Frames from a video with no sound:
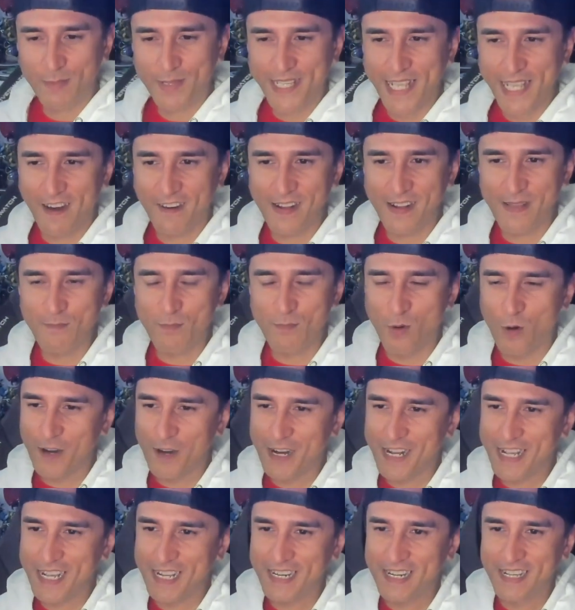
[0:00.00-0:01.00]
Saturday
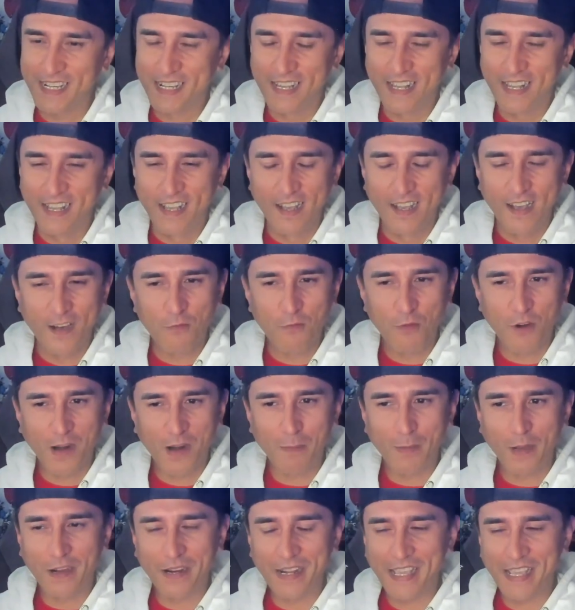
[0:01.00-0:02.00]
morning. What
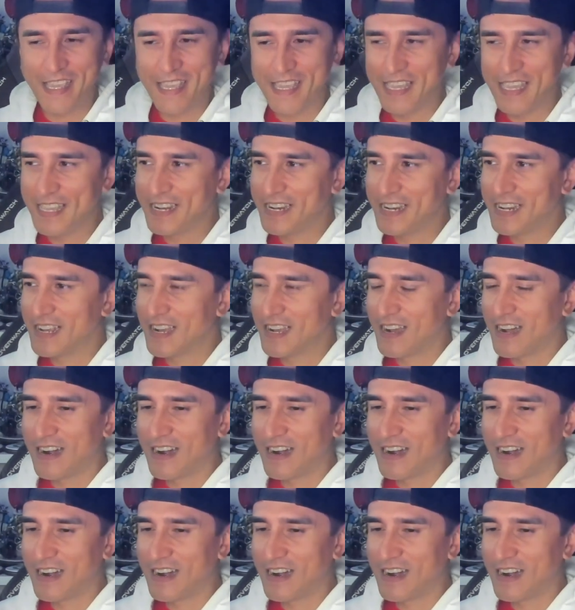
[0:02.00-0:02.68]
am I going to eat?